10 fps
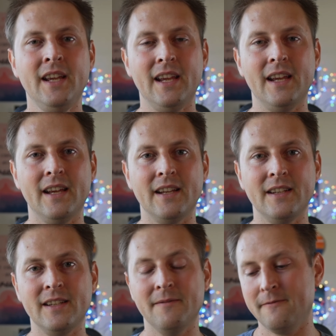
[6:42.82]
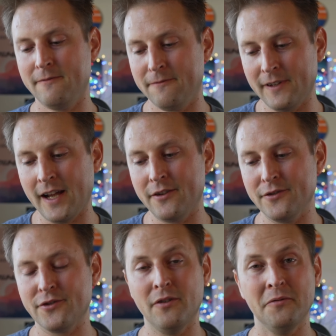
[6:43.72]
and fly your
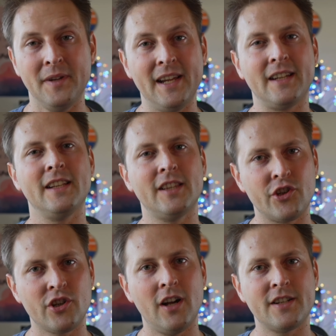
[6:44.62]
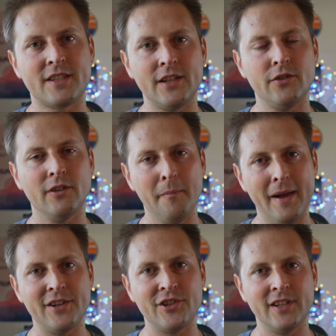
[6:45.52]
drone and get the shots that you're
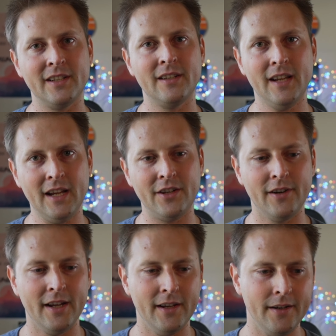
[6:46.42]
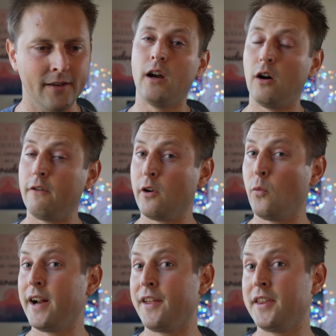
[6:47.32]
imagining in your head. However,
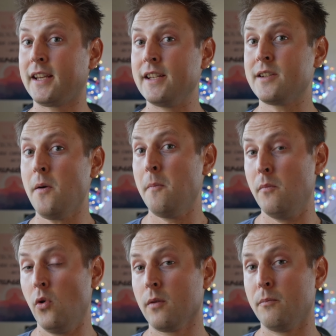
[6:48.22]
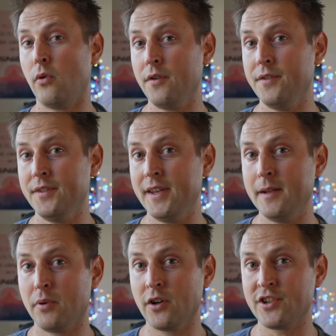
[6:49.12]
what I think is more important
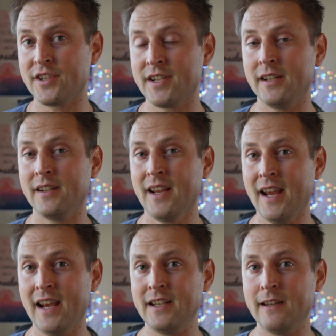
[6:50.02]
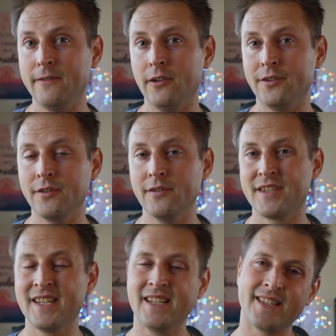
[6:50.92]
than purchasing ND
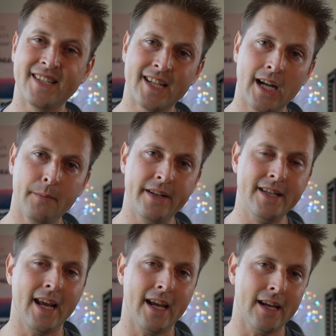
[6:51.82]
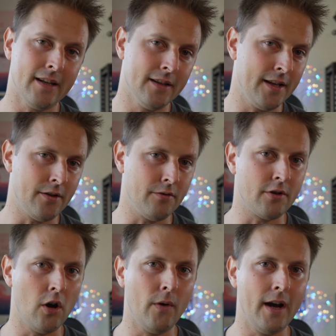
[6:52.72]
filters is the time of day that you
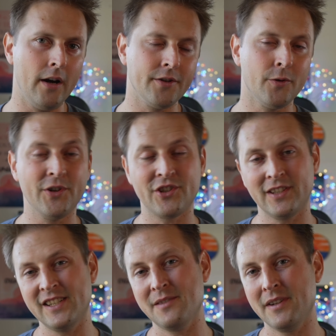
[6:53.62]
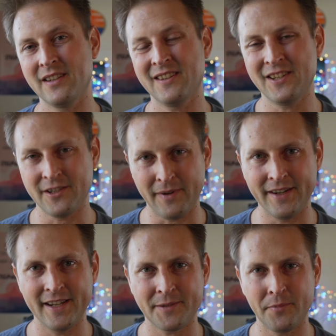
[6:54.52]
go out, which leads me into my next